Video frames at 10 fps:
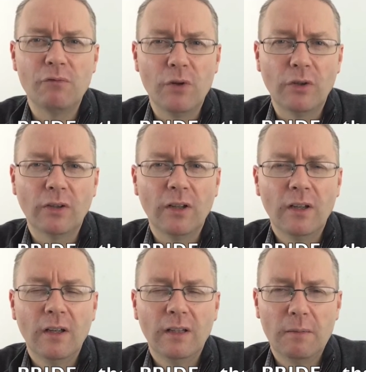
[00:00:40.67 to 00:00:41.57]
root
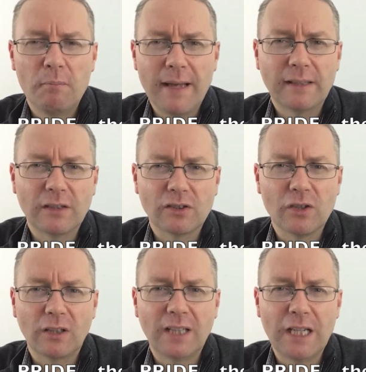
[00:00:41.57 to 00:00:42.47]
that makes us
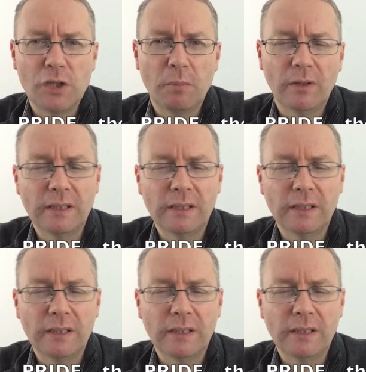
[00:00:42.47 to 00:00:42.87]
not teachable.